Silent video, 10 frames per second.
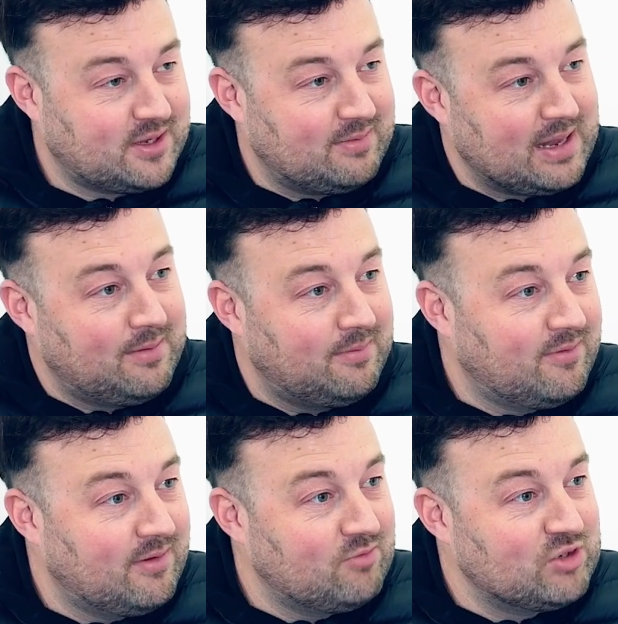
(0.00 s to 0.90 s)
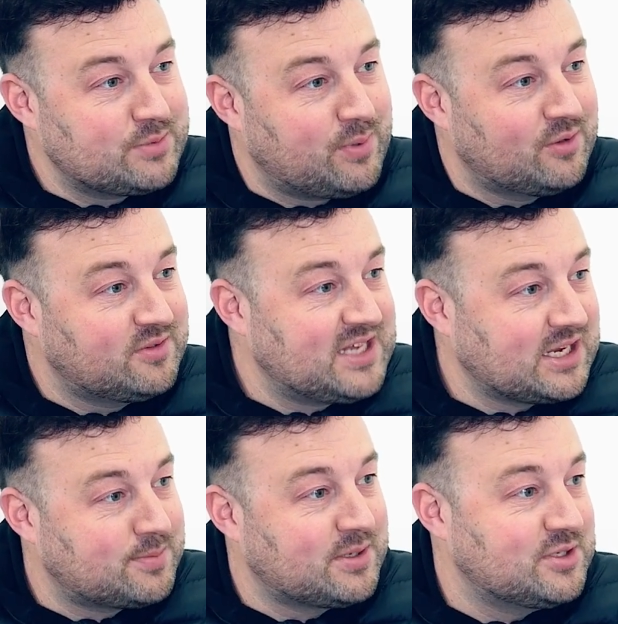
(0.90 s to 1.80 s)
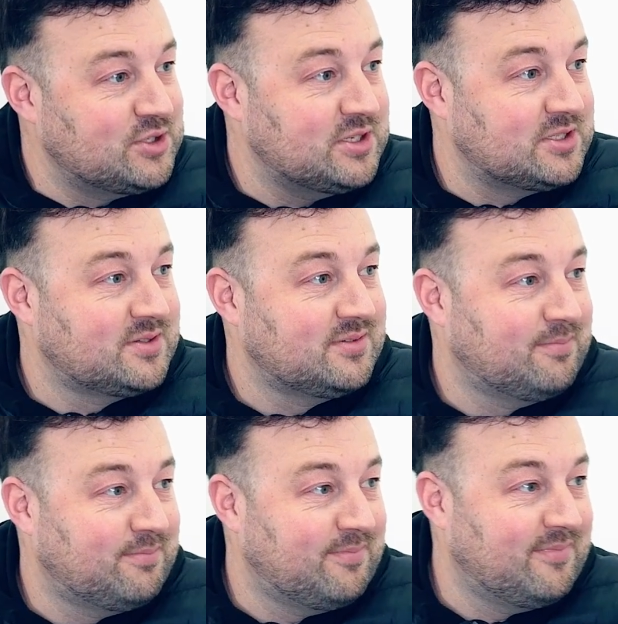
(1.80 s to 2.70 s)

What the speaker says: to then respond text messages. Yeah,